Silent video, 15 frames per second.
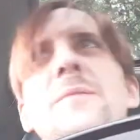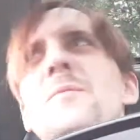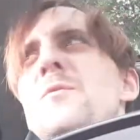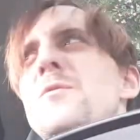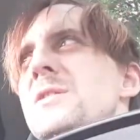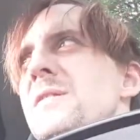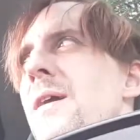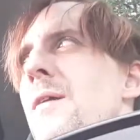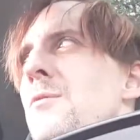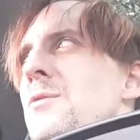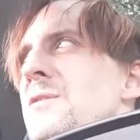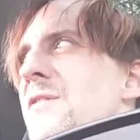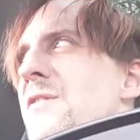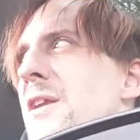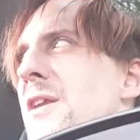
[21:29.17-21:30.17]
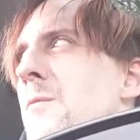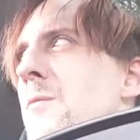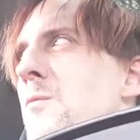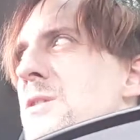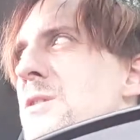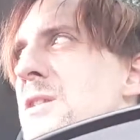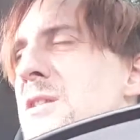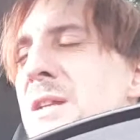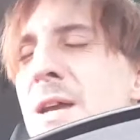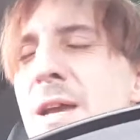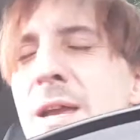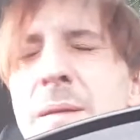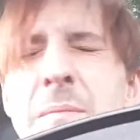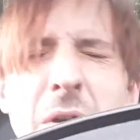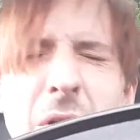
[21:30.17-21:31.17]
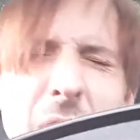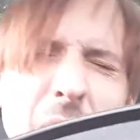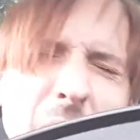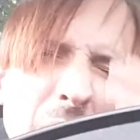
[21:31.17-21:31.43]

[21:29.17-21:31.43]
was it? That was fucking, what's his name? Oh,